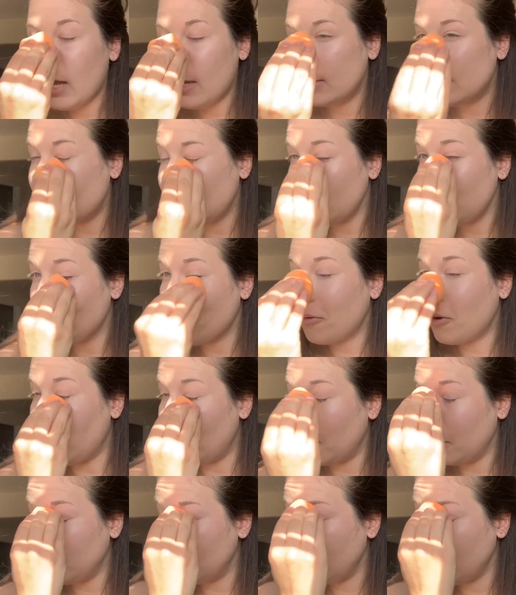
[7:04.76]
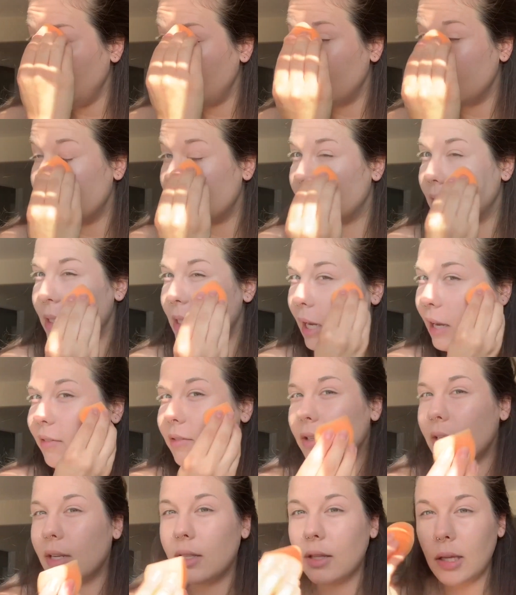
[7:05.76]
say the quality is
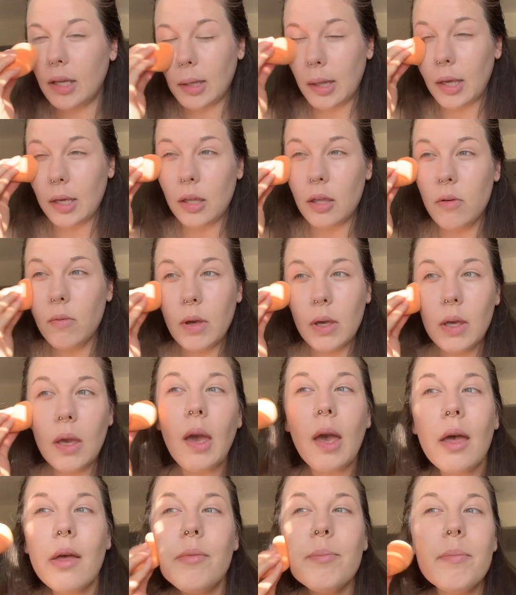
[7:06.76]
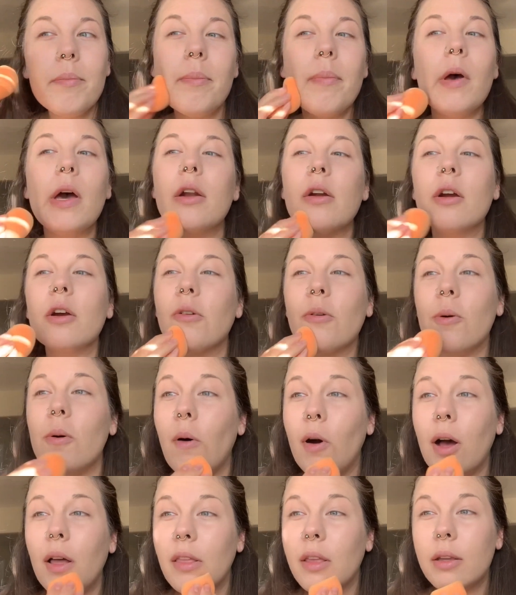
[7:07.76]
definitely, like, you can get better
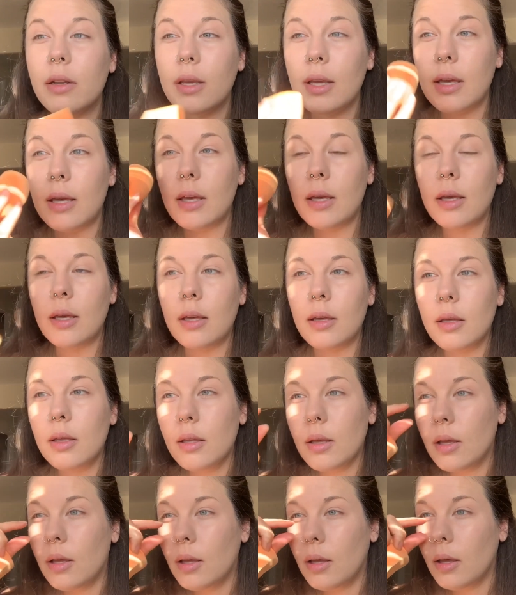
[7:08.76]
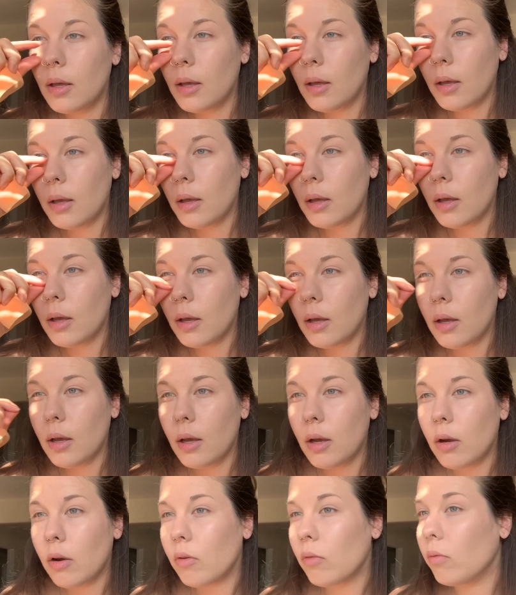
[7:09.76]
quality
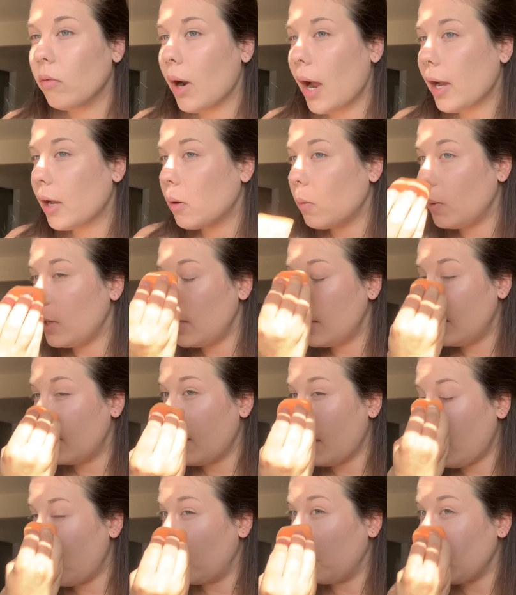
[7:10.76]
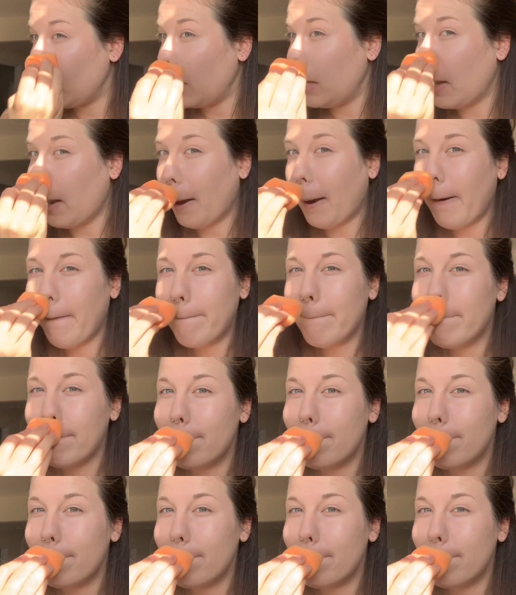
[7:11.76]
rec weed out here,